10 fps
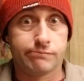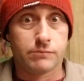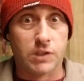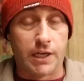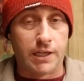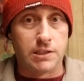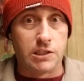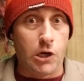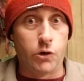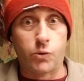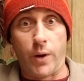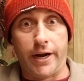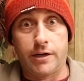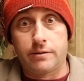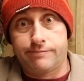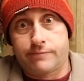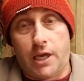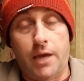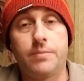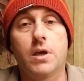It's like it snowed or rained.
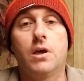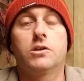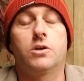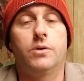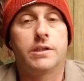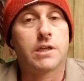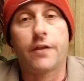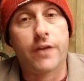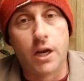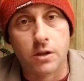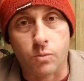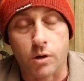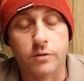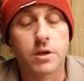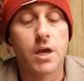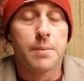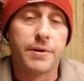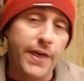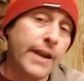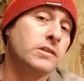Okay, so it's not the end of the world. But
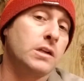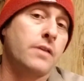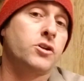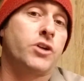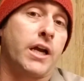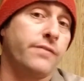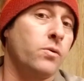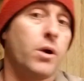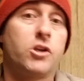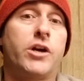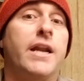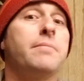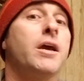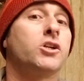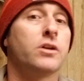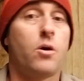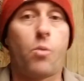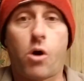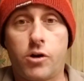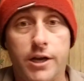that is another trick if you want to try to make sure that
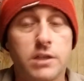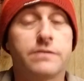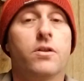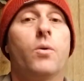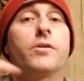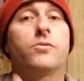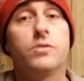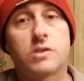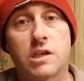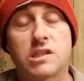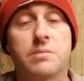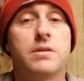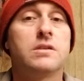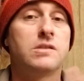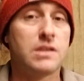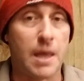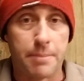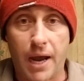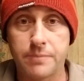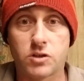water is flowing through the systems, that
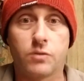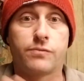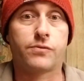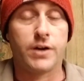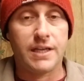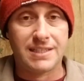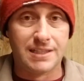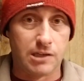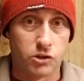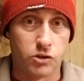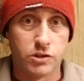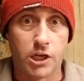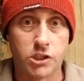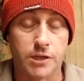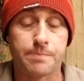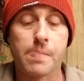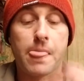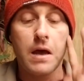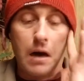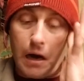pipes don't freeze, etc., etc.
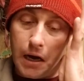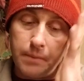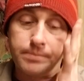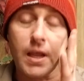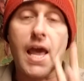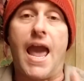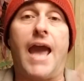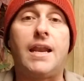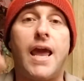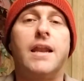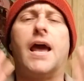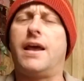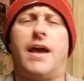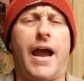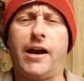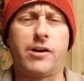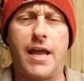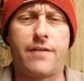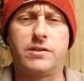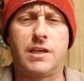And I already
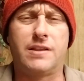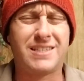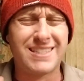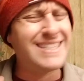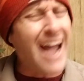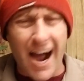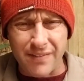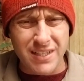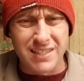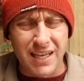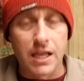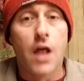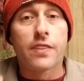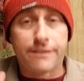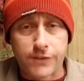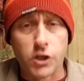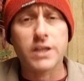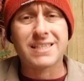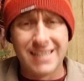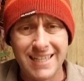haven't said, this is the obvious thing. The
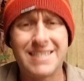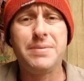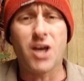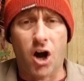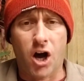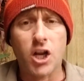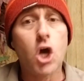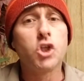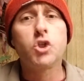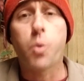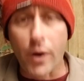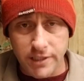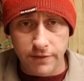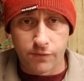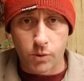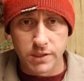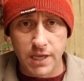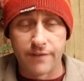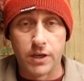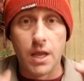furnace needs to be on
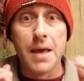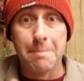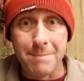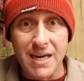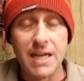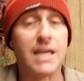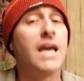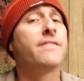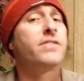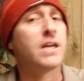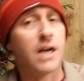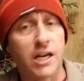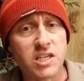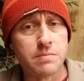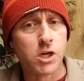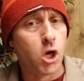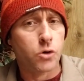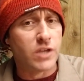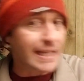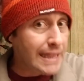24/7. Meaning, if the customer
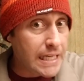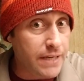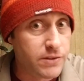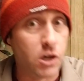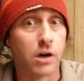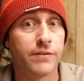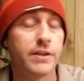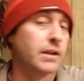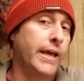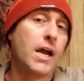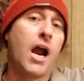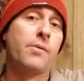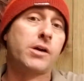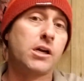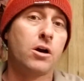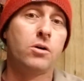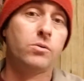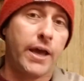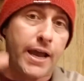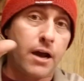goes and leaves the RV, they're like, we're going to
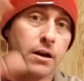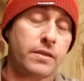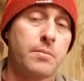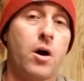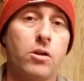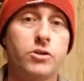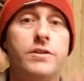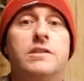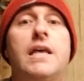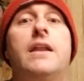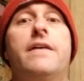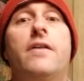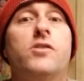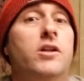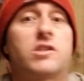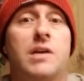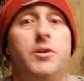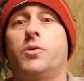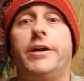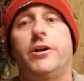go hang out at the mall and do this, that, and the other, and it's going to
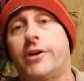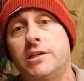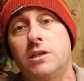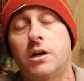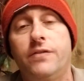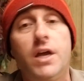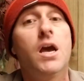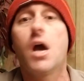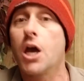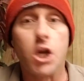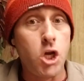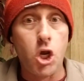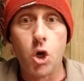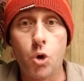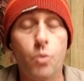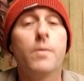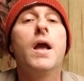be 20 degrees in the RV. No.